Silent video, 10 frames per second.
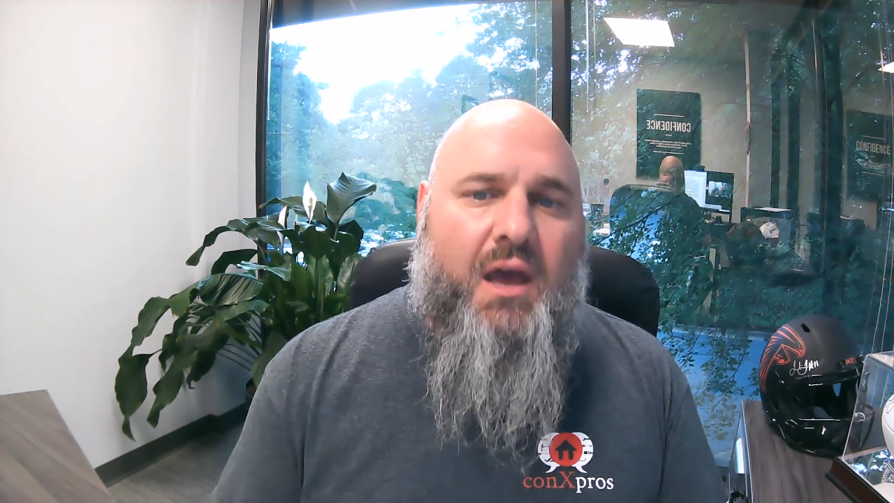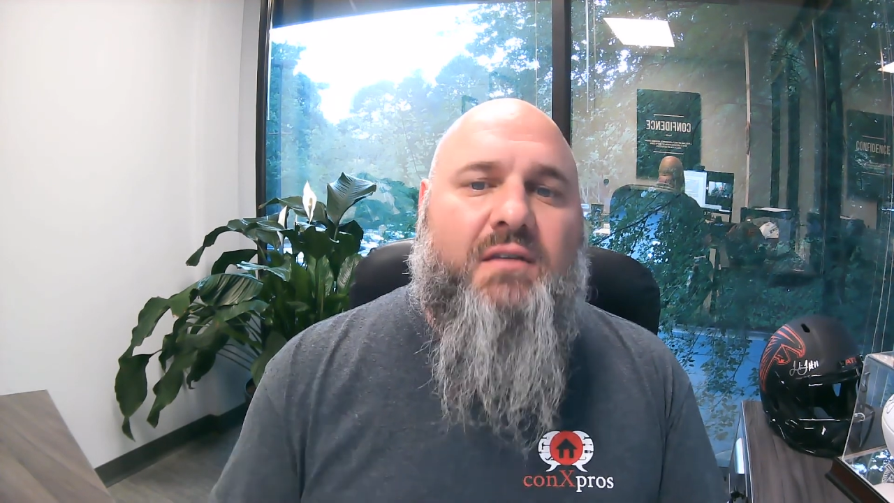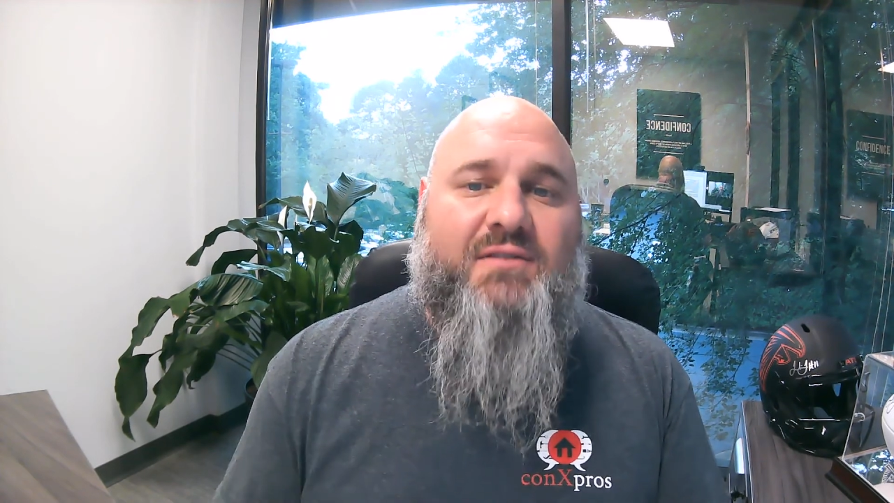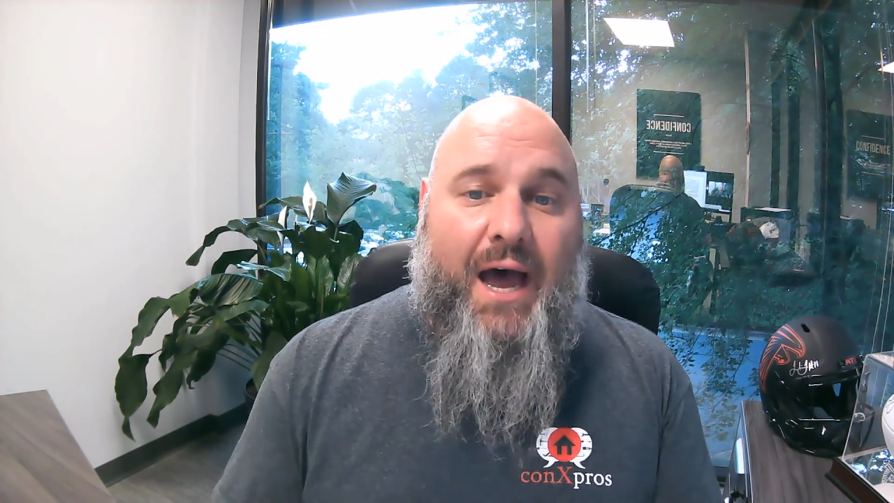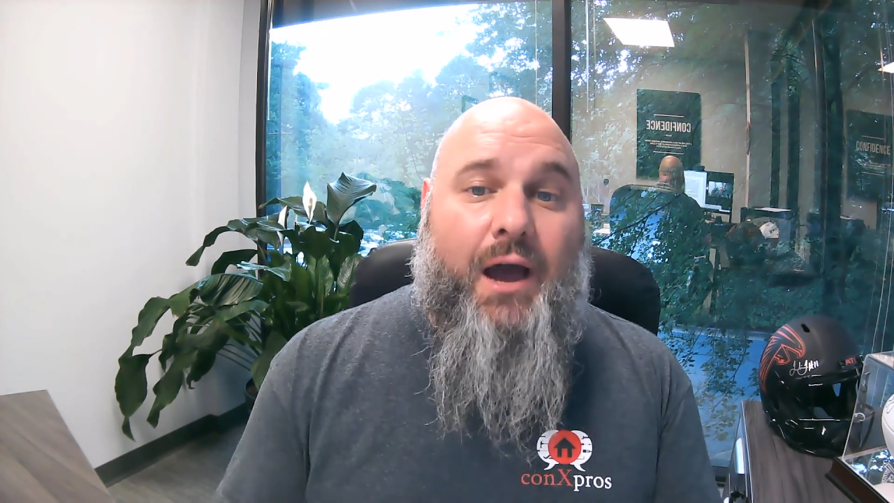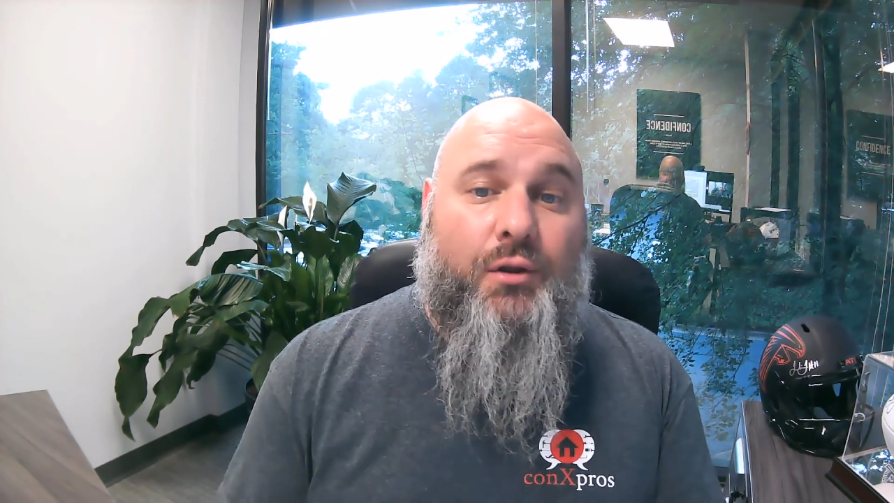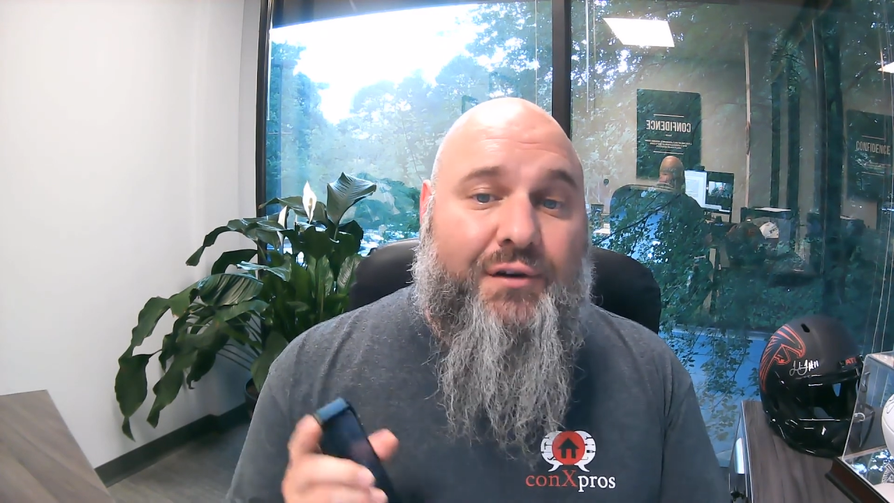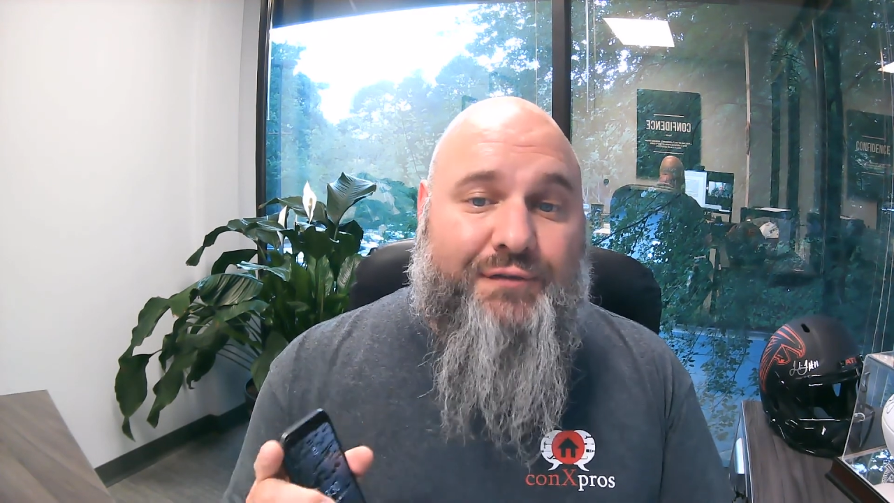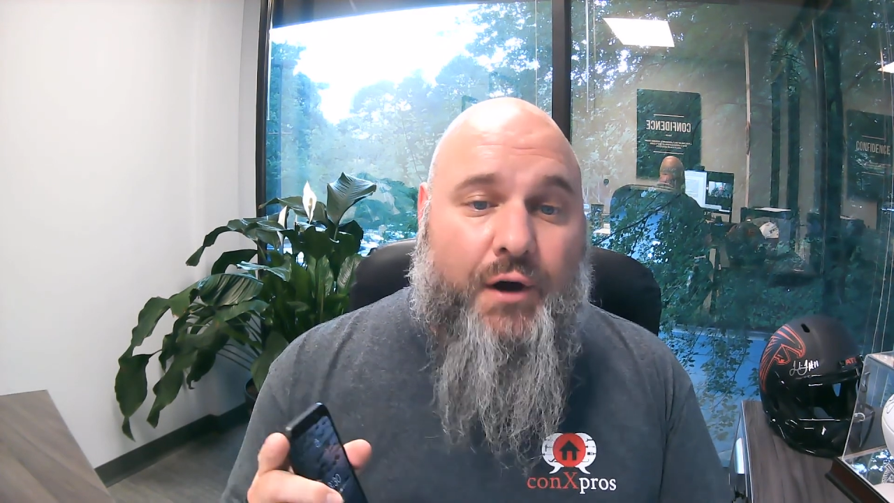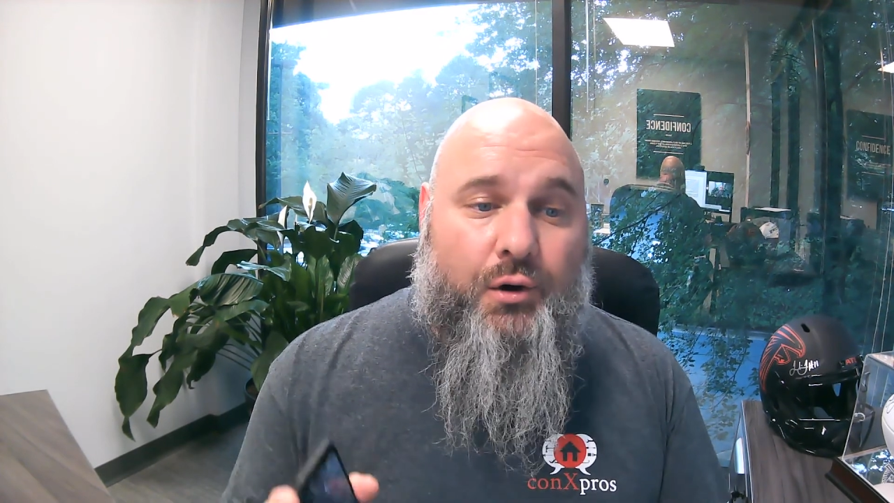dialed
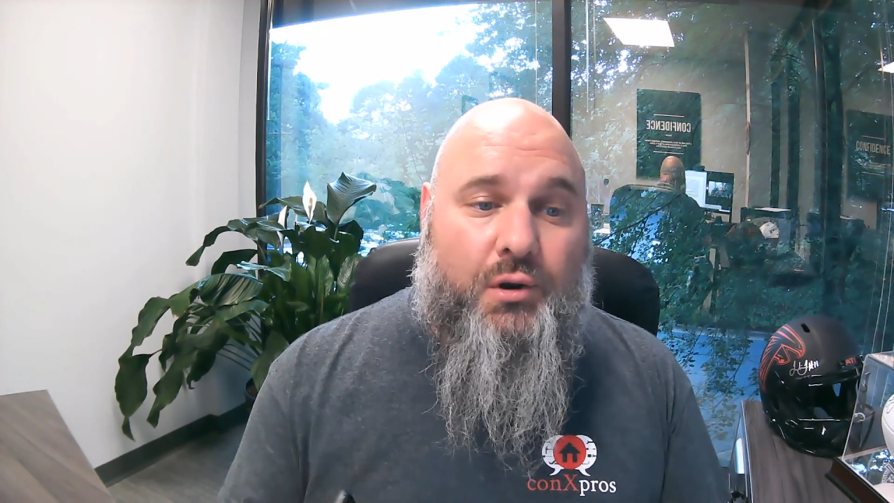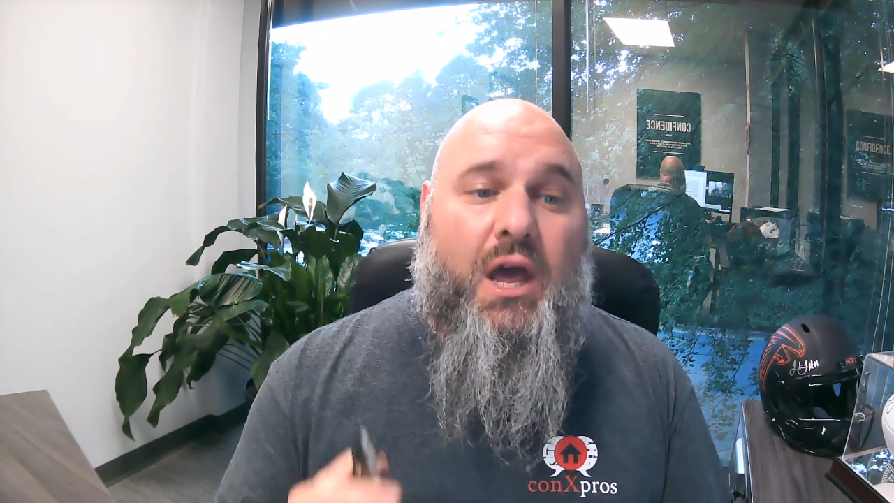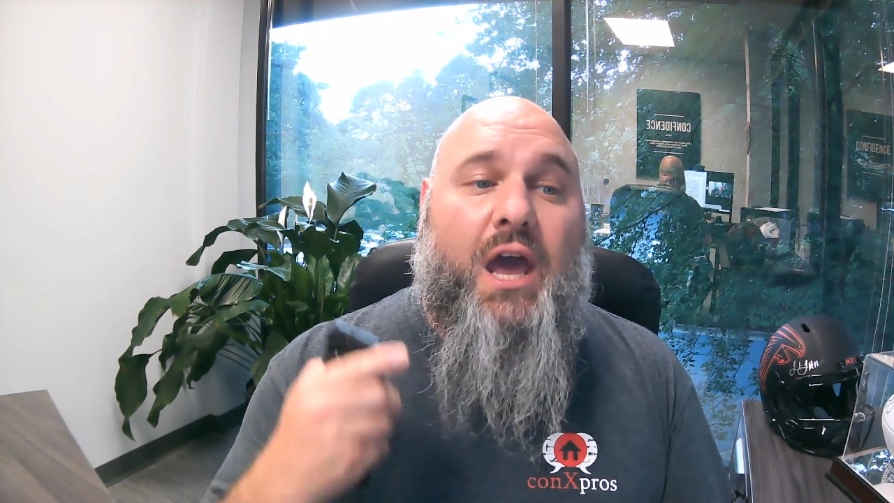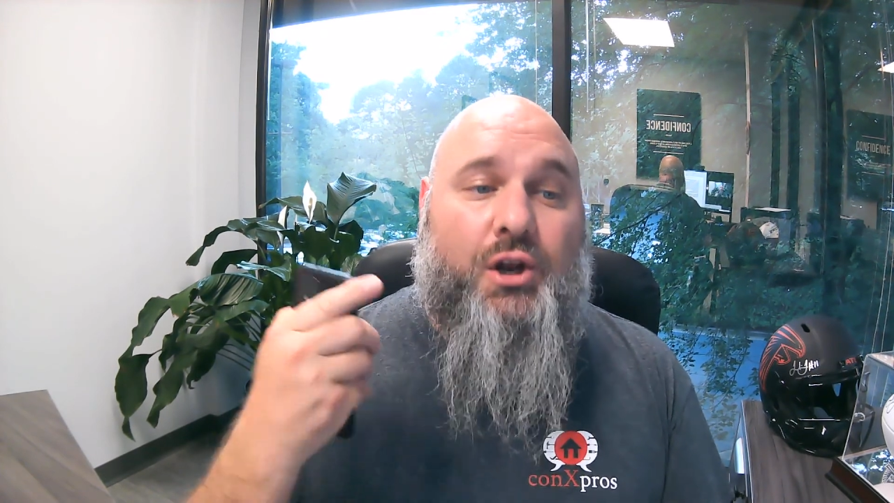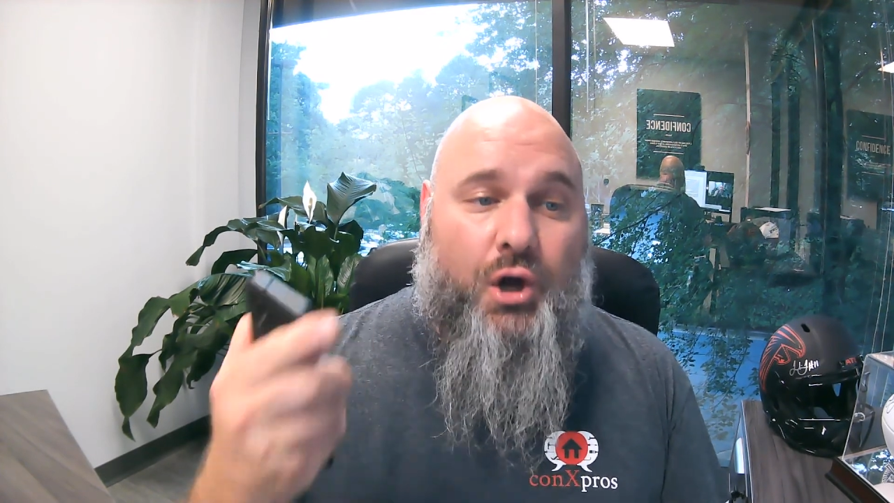the phone, and